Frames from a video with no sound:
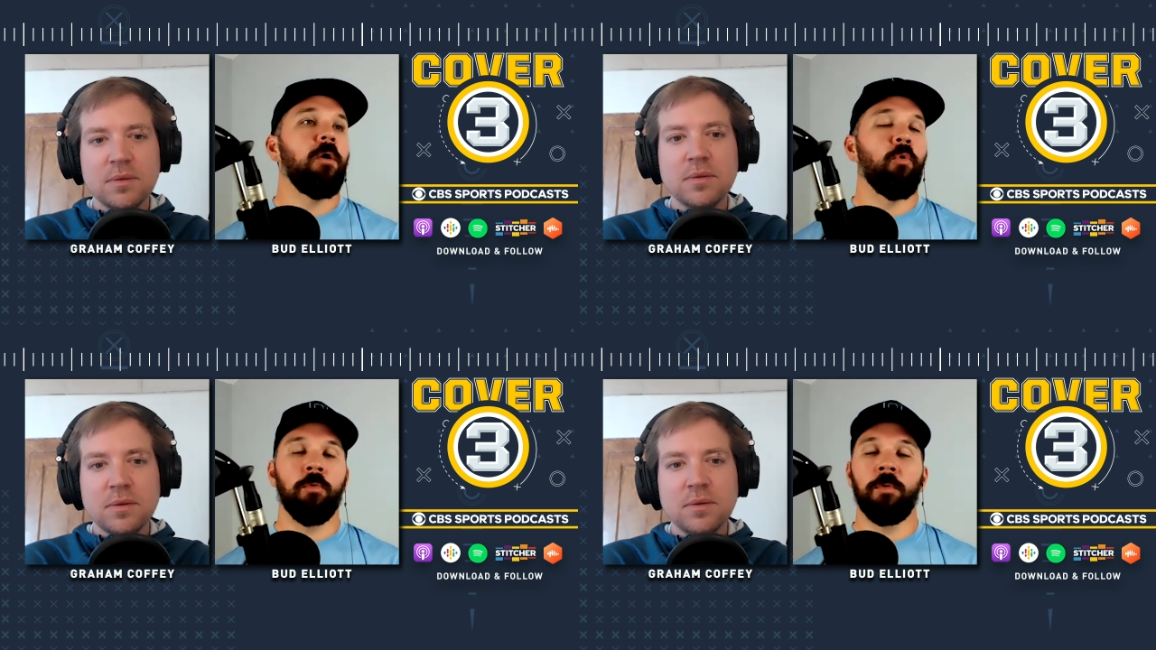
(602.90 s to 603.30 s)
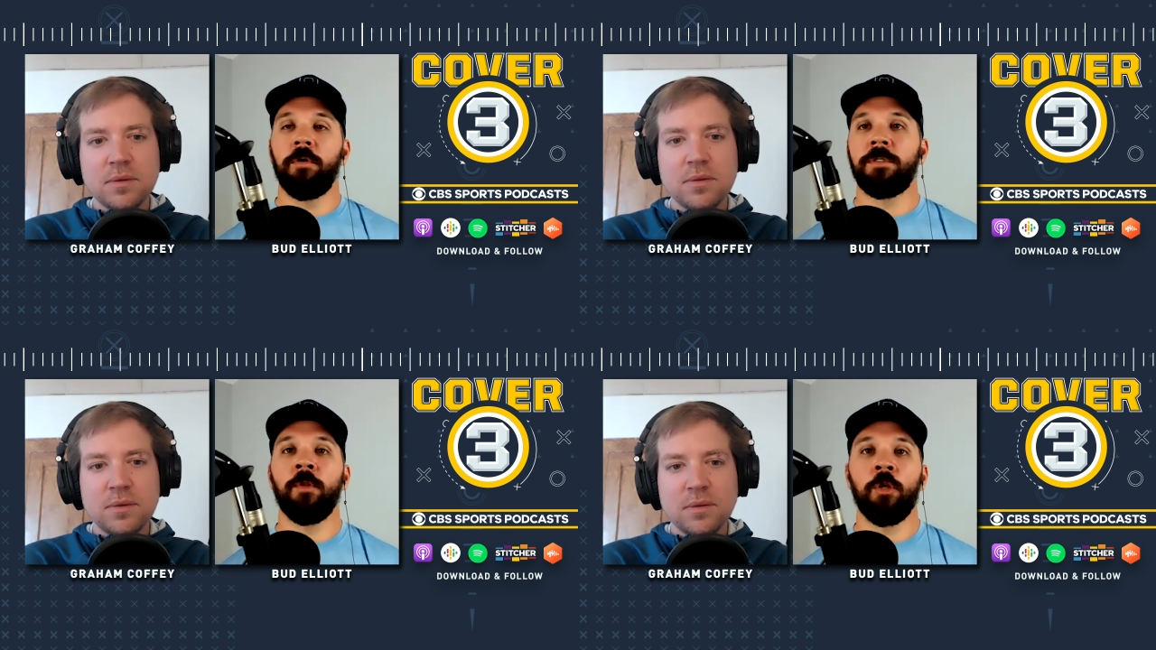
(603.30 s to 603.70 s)
Speaker 1: or you know
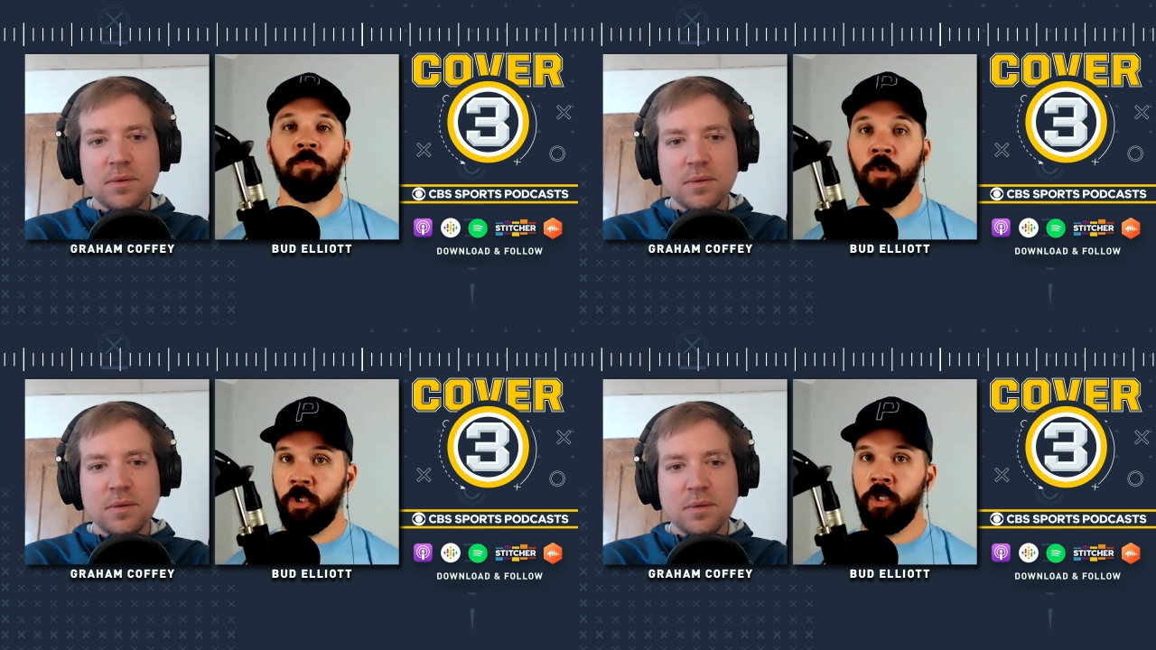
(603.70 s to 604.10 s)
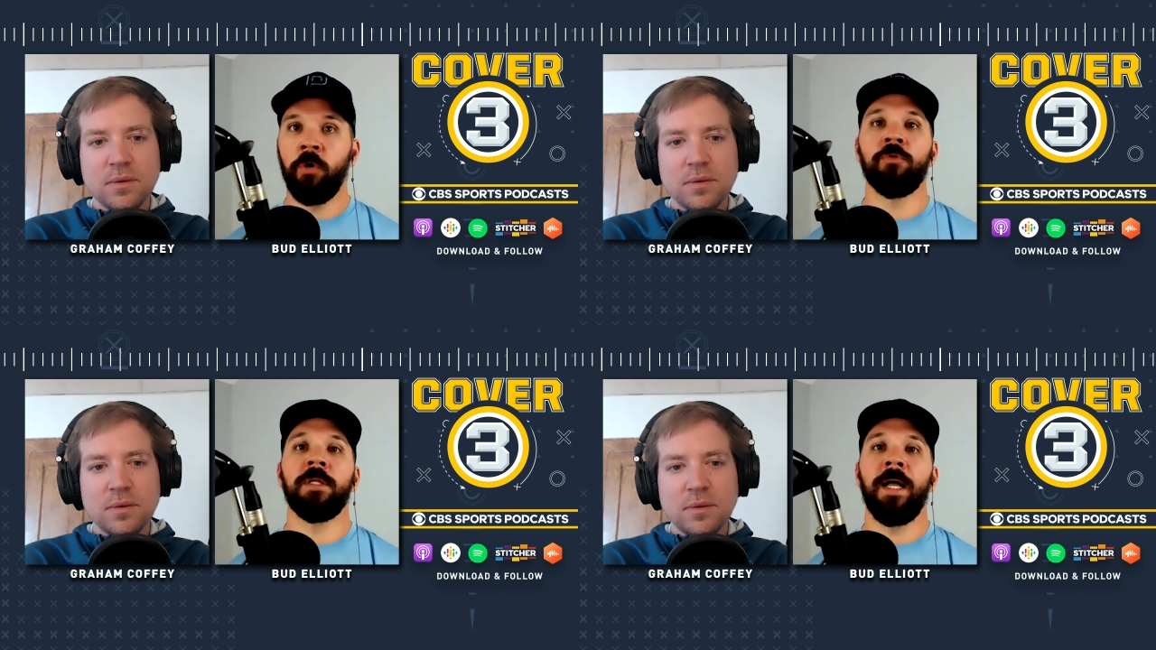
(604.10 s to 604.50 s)
some of those Butch
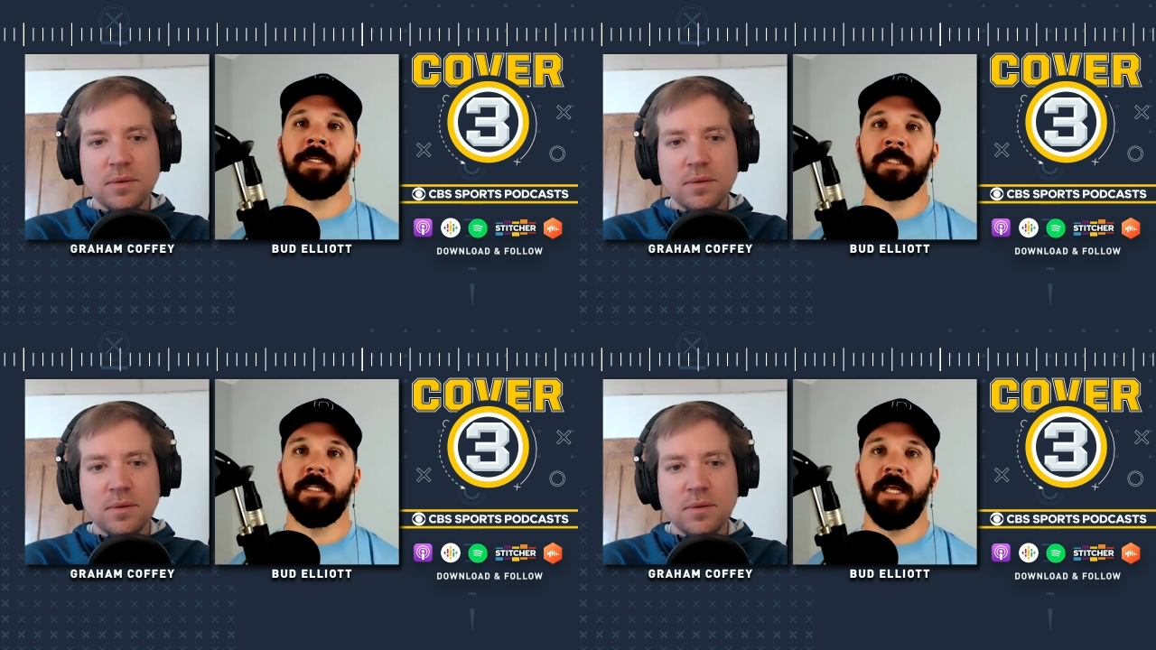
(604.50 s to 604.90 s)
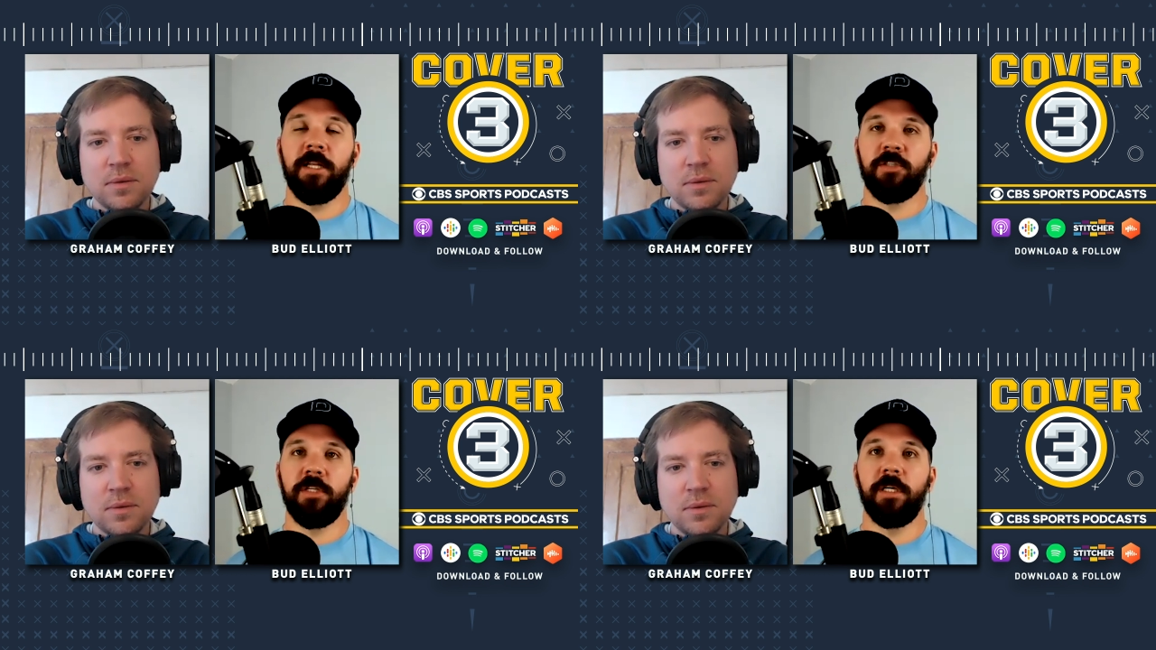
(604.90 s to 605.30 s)
Jones classes at
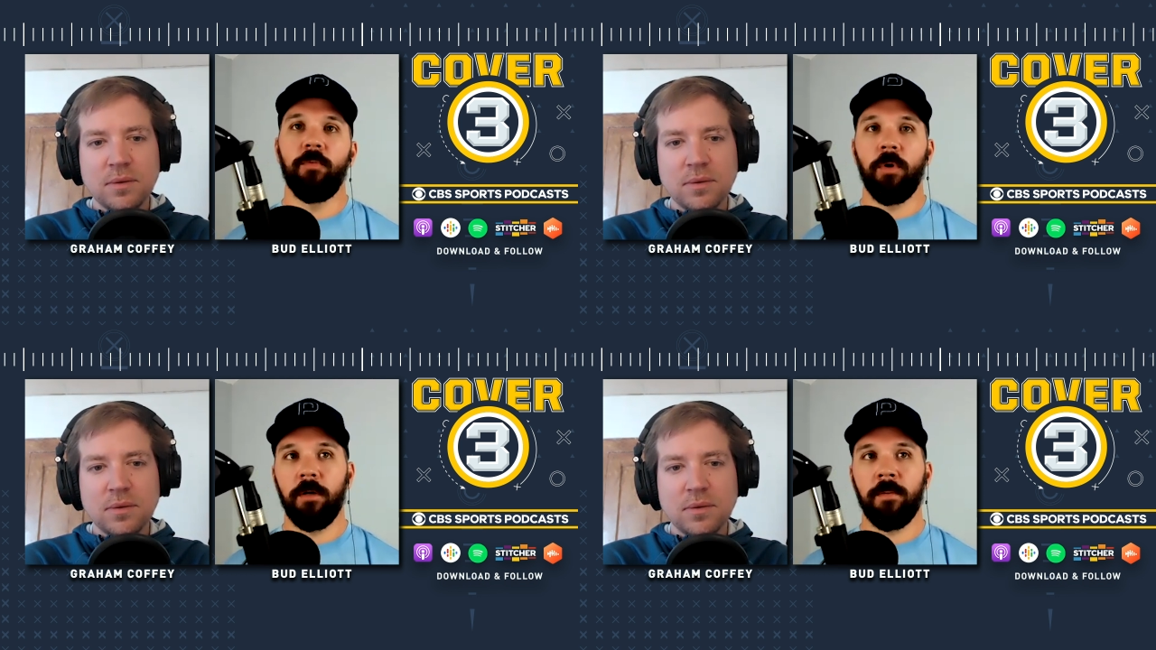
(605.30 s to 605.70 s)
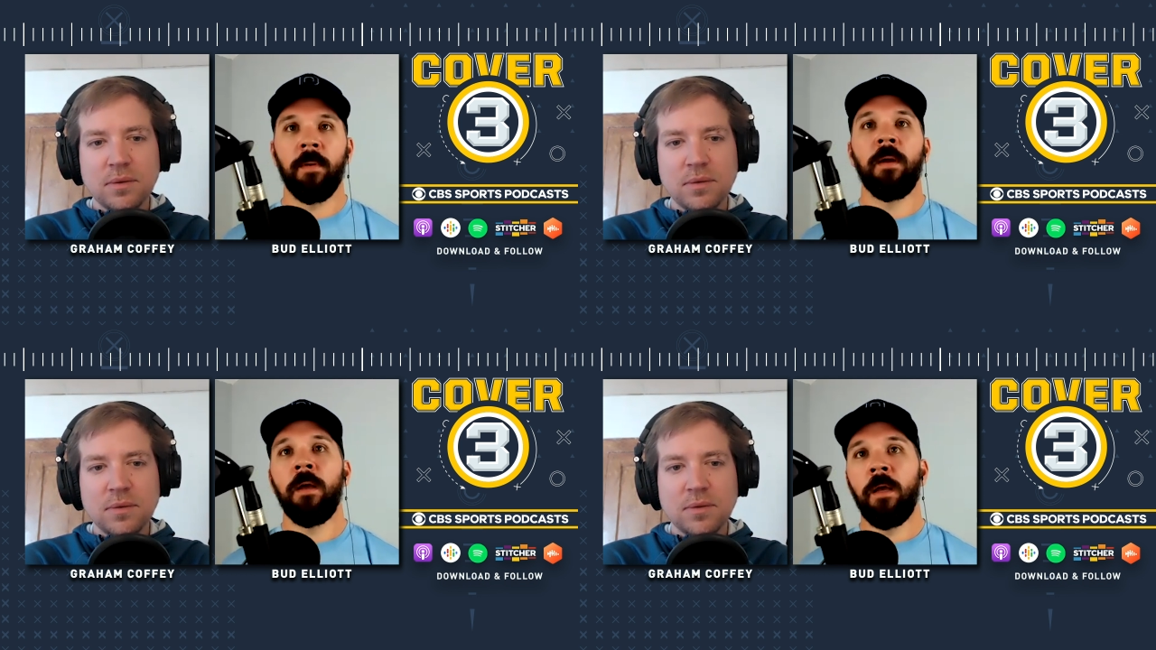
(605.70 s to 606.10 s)
Tennessee where
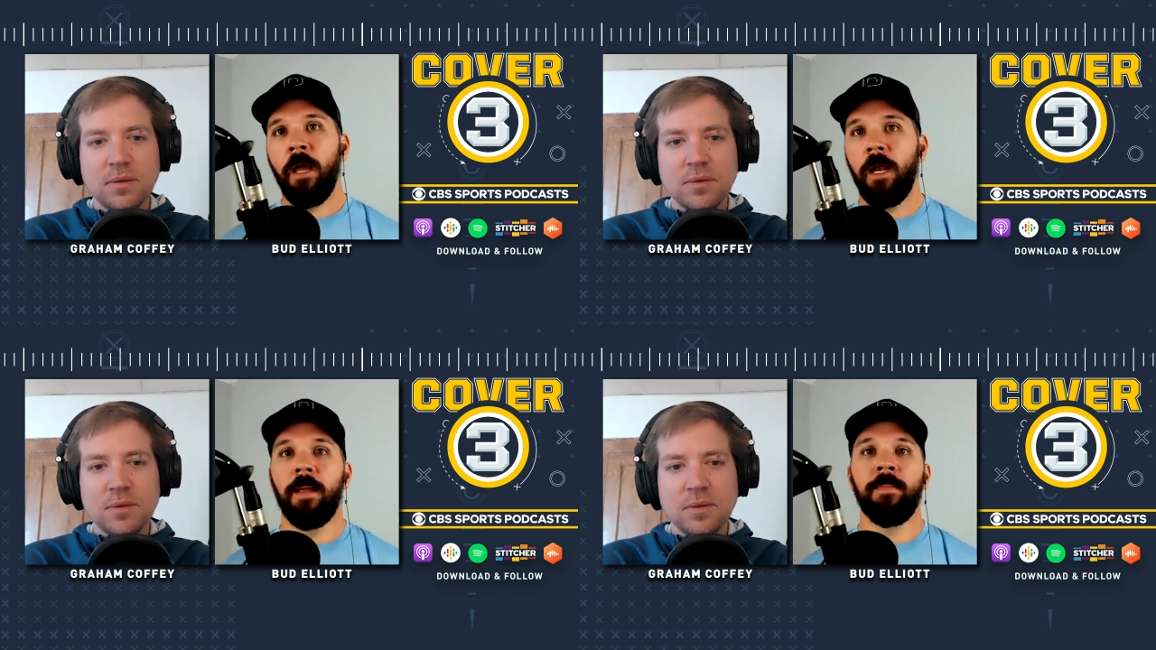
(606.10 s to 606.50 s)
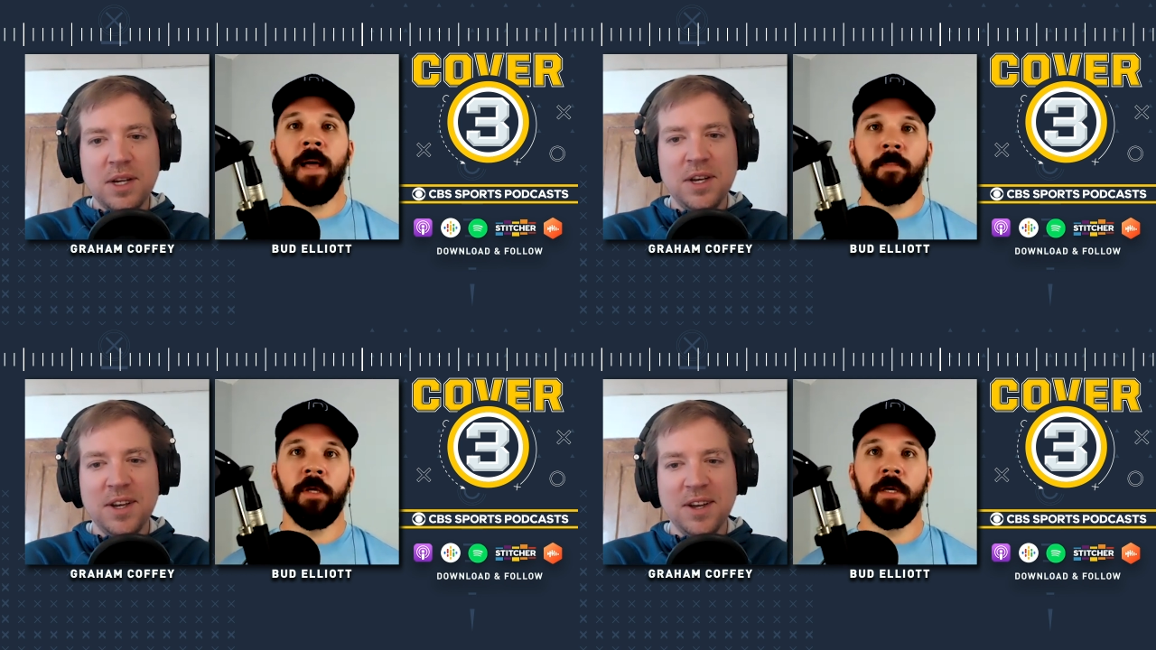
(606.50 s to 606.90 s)
ended up
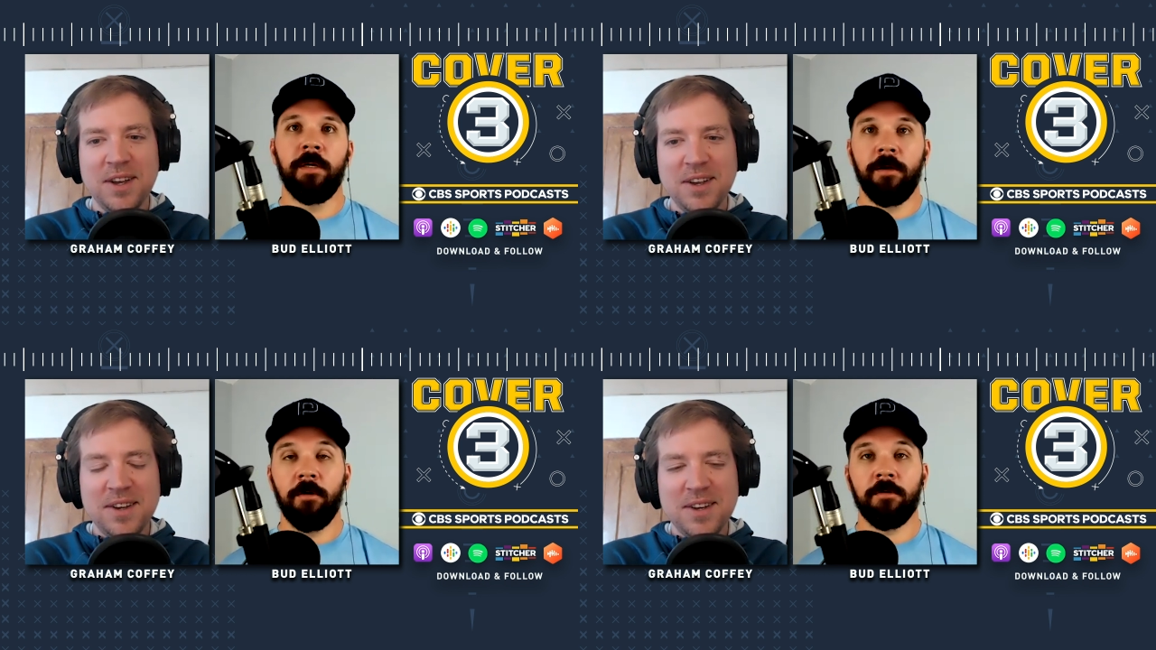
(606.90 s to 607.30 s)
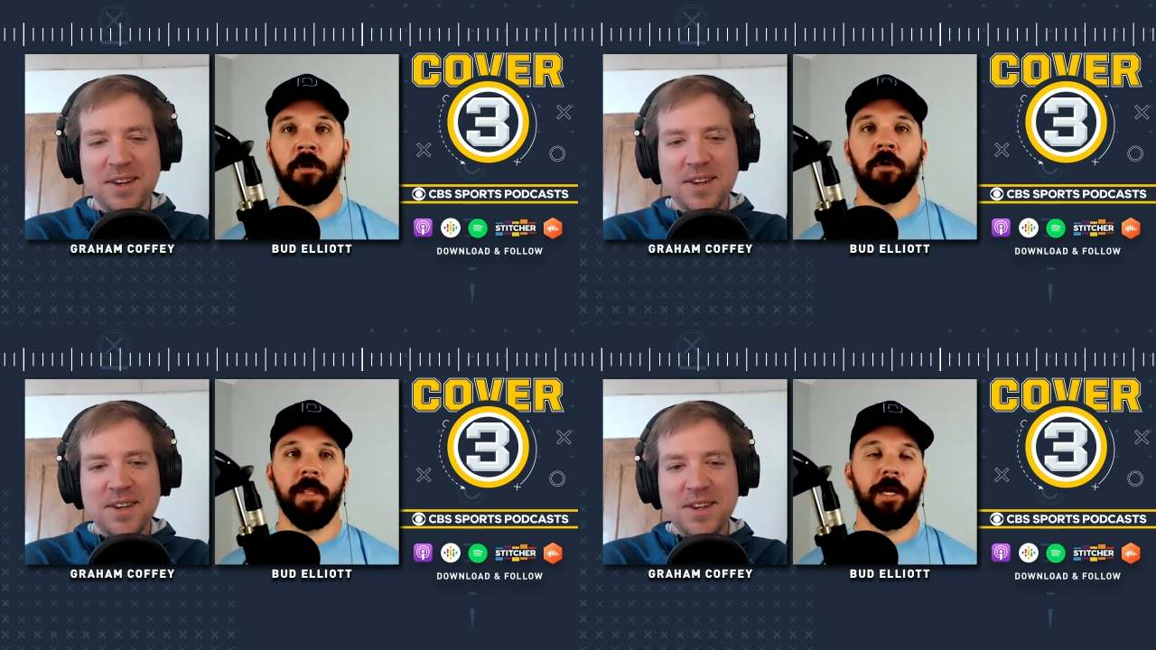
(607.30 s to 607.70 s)
not being all,
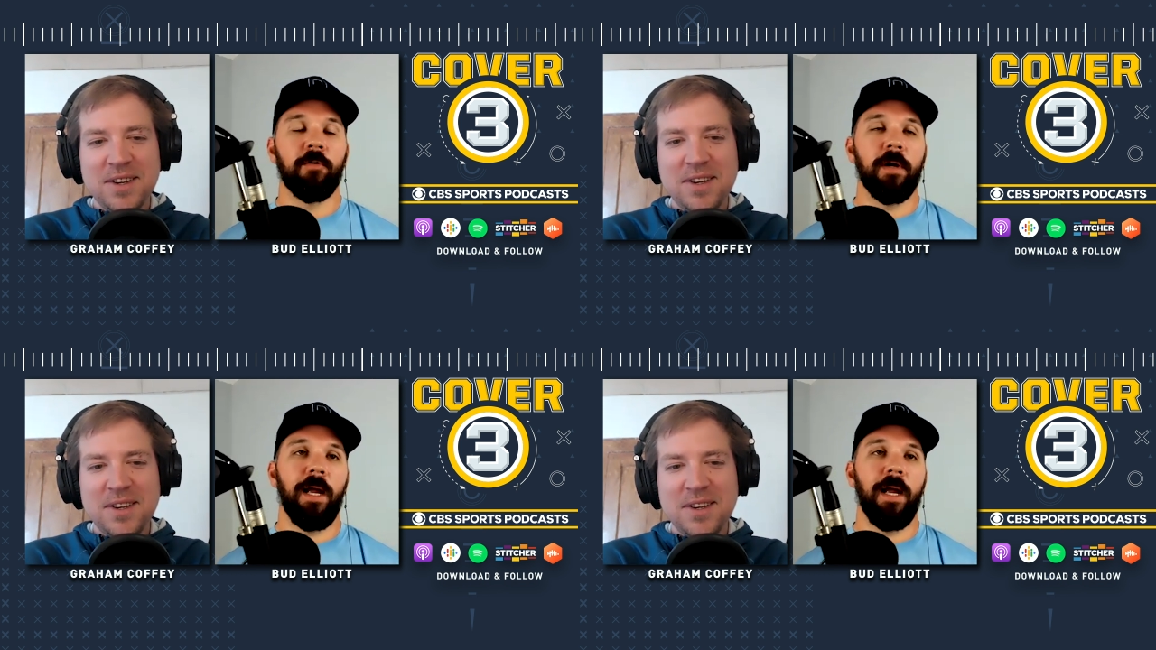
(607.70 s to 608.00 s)
all, that great.